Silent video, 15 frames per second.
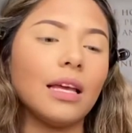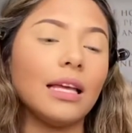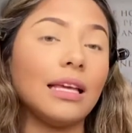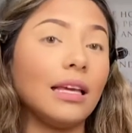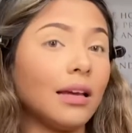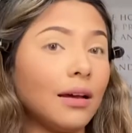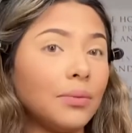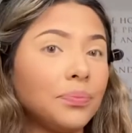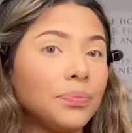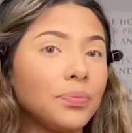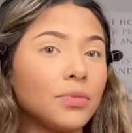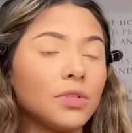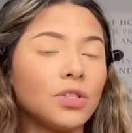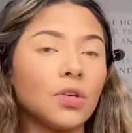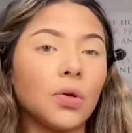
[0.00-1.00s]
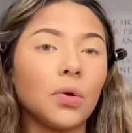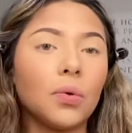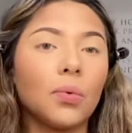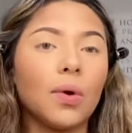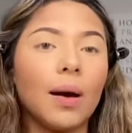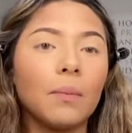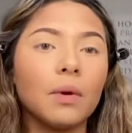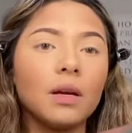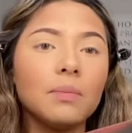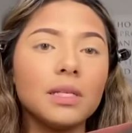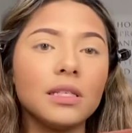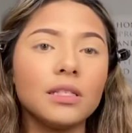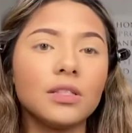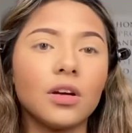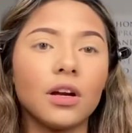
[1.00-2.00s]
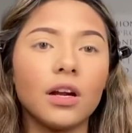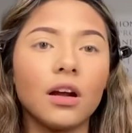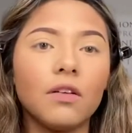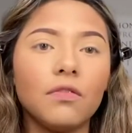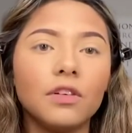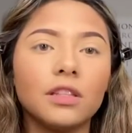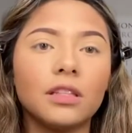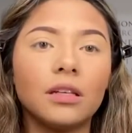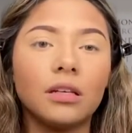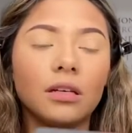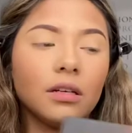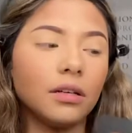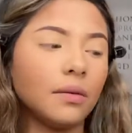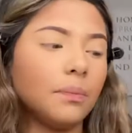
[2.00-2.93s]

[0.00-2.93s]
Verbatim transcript: yeah. So I'm gonna be starting off with the